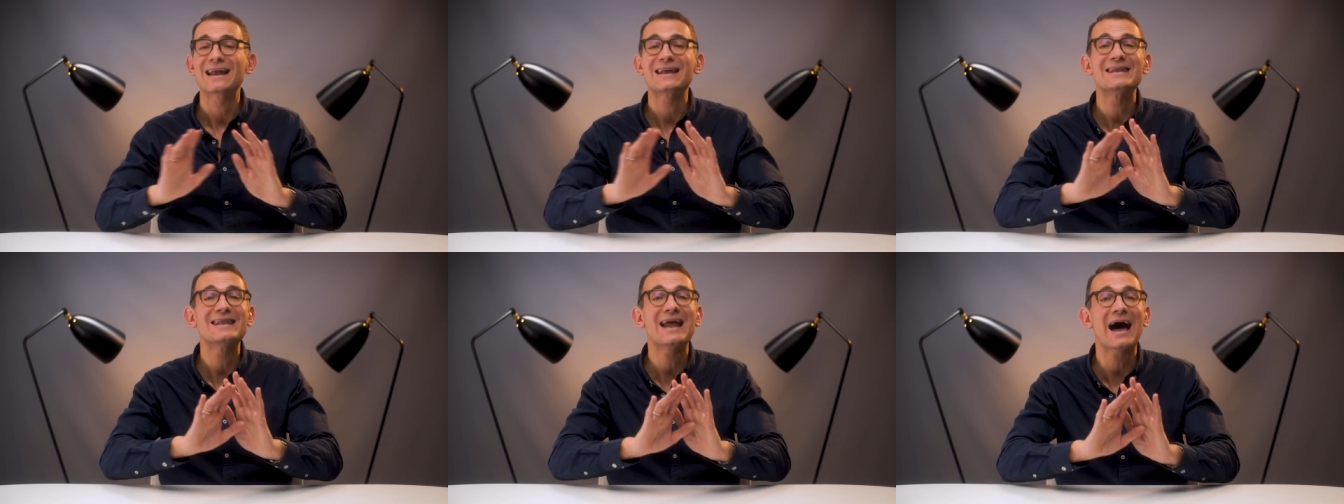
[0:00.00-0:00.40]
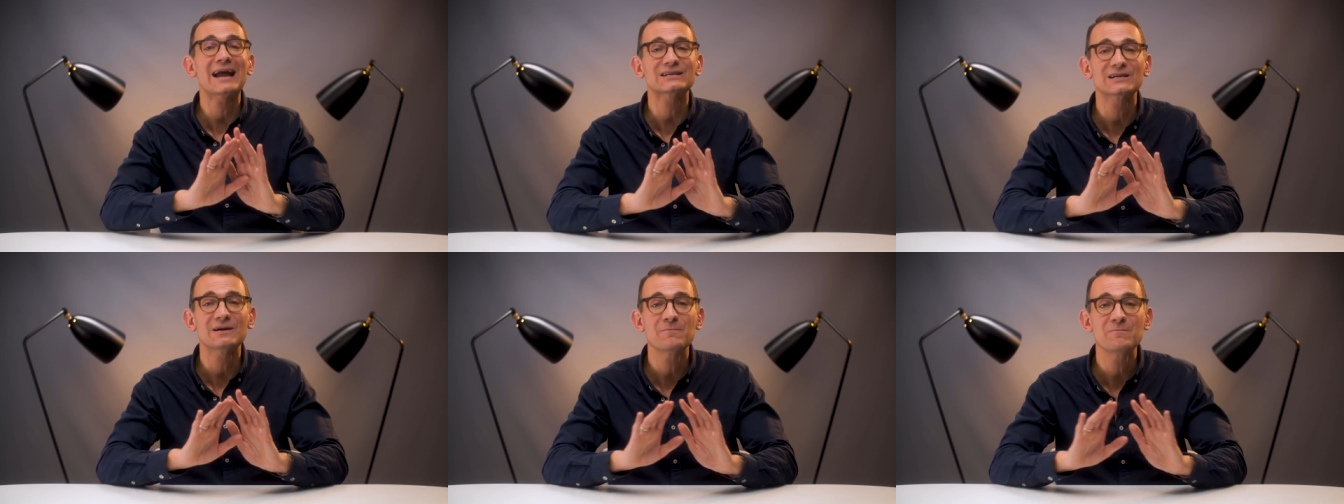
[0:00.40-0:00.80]

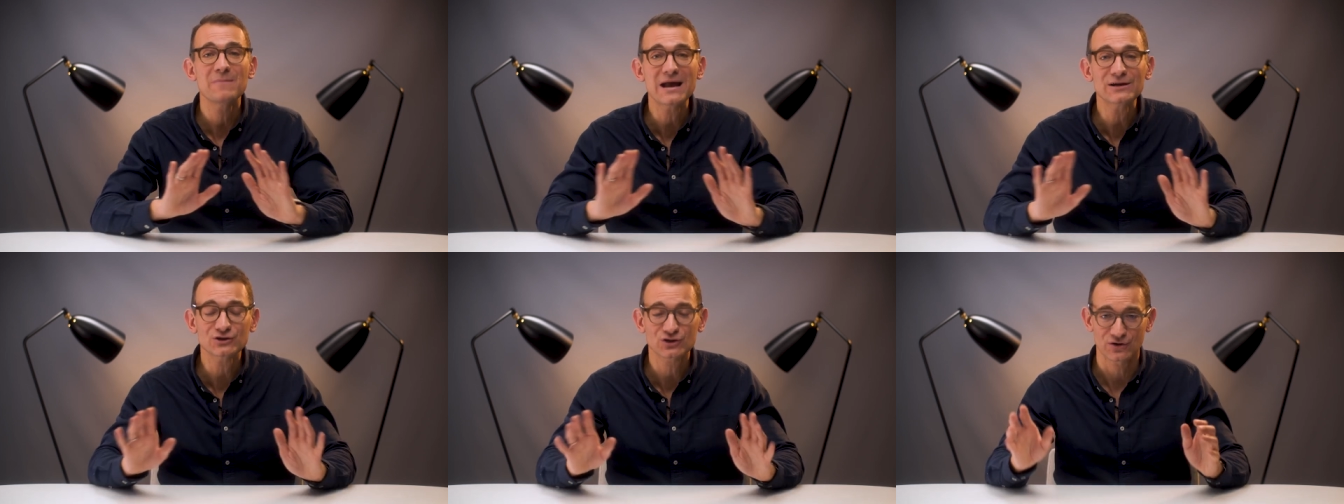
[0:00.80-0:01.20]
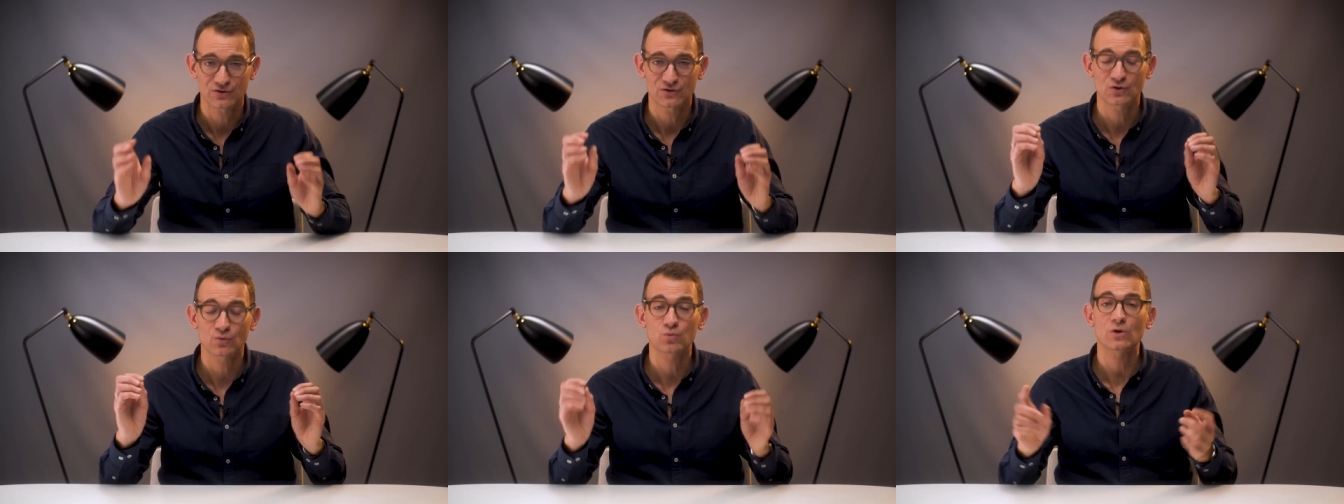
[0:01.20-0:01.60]
not to mention
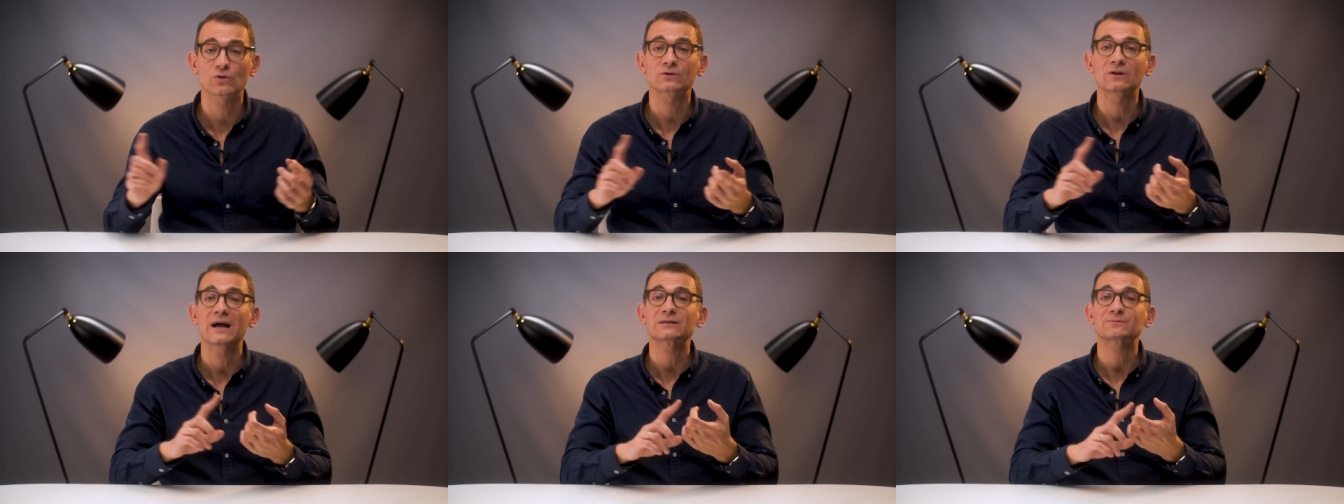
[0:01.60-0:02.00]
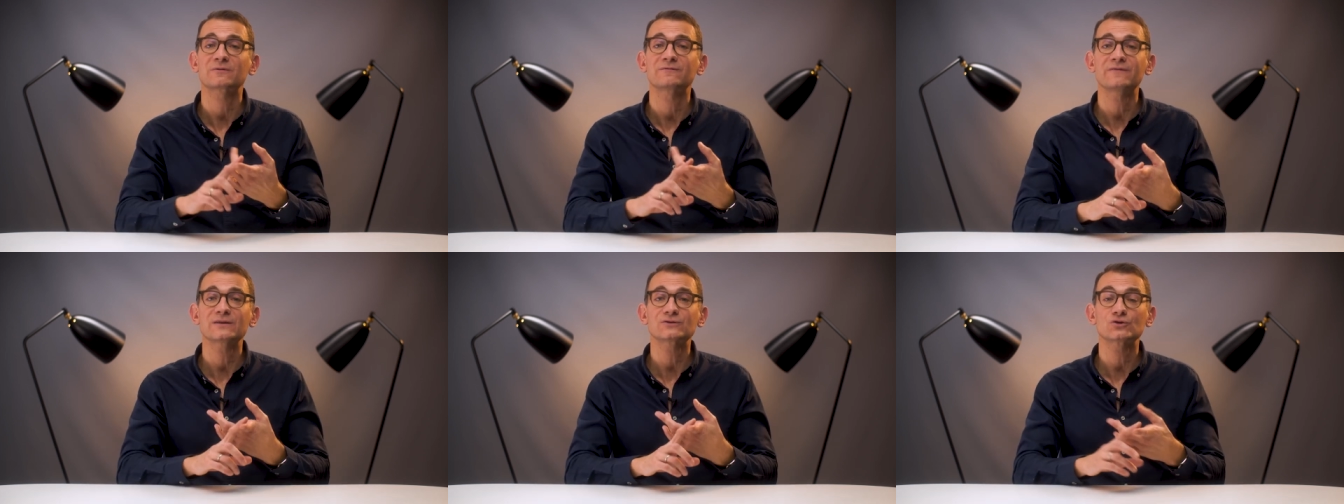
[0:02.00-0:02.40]
the world-class
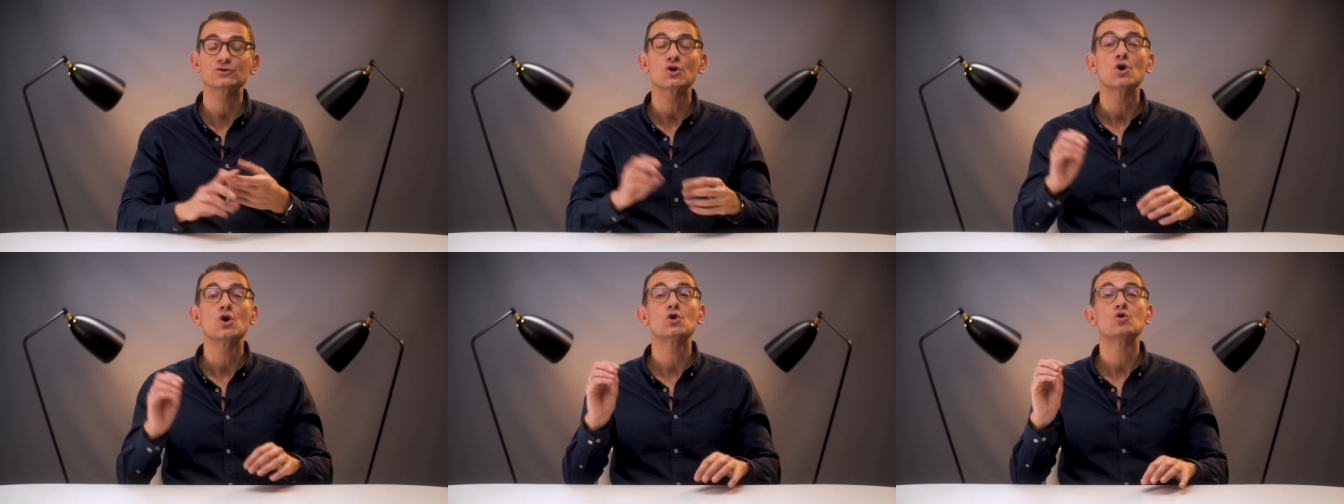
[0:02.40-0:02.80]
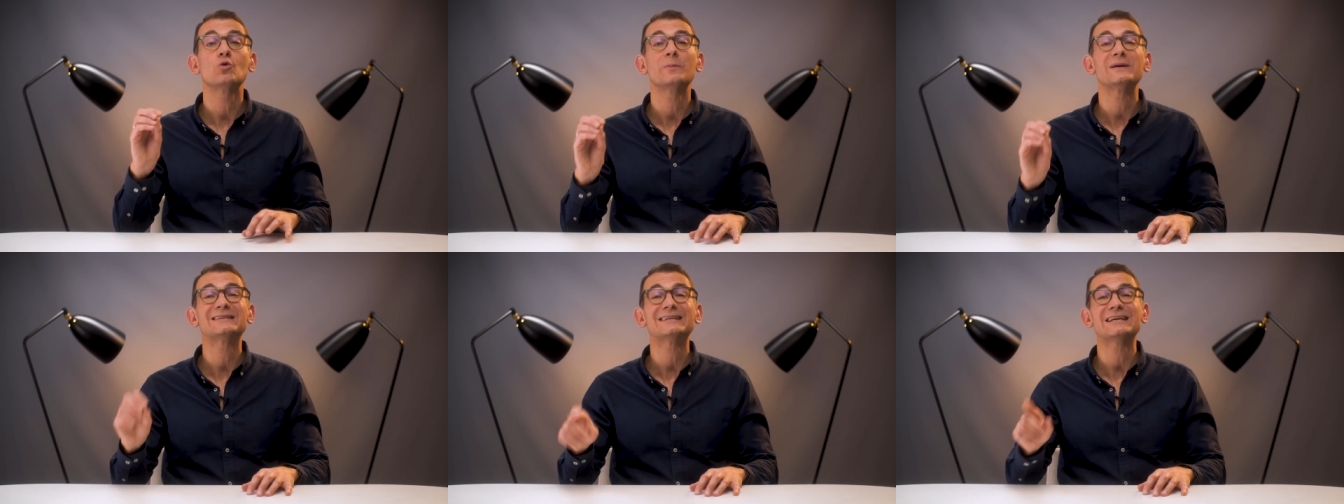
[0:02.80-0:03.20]
professors who will
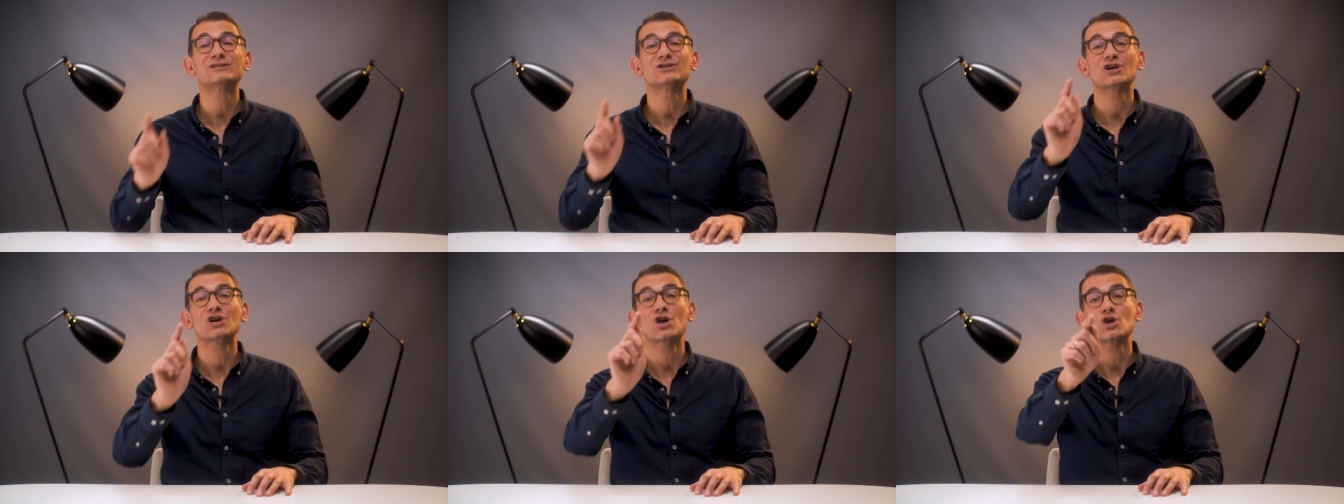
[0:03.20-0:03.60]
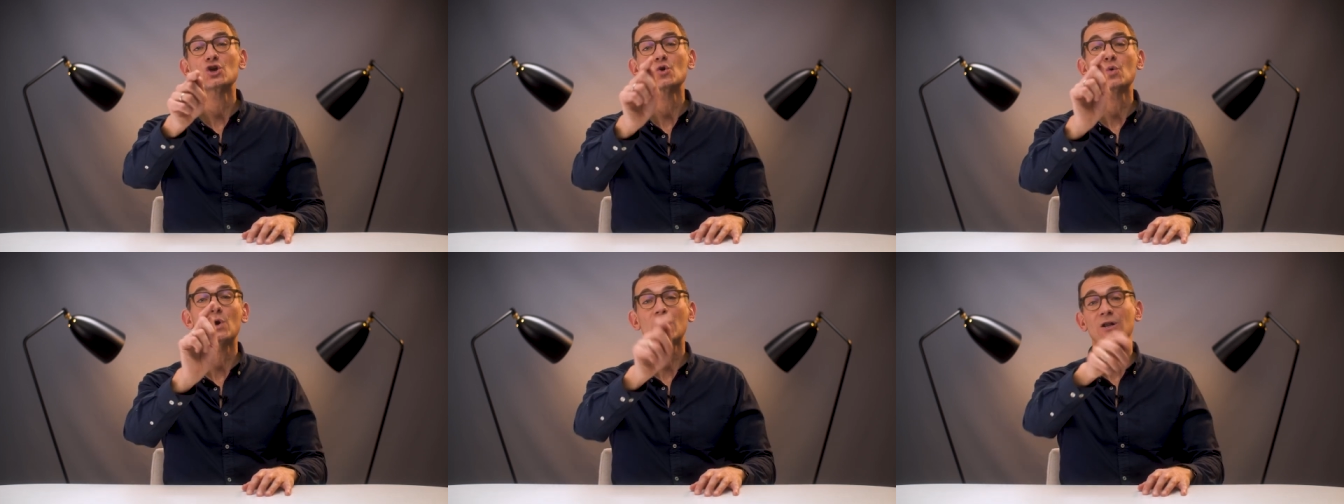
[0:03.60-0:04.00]
be teaching your